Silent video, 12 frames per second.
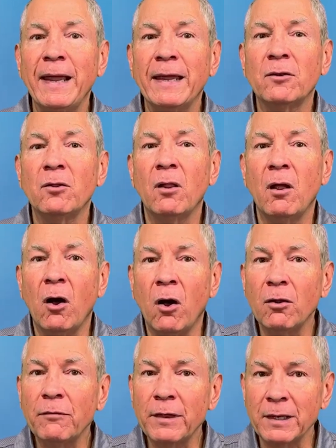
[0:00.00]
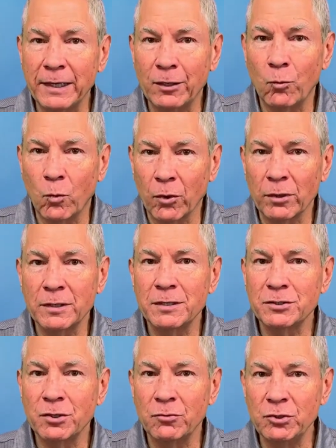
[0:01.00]
handle all of the legal work
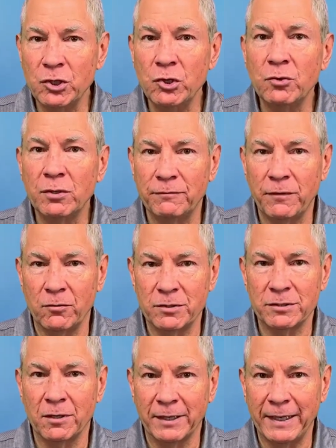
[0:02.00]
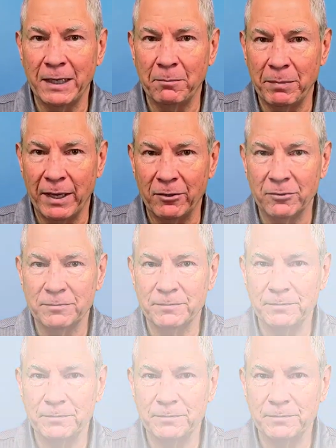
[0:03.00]
so you can focus on getting better.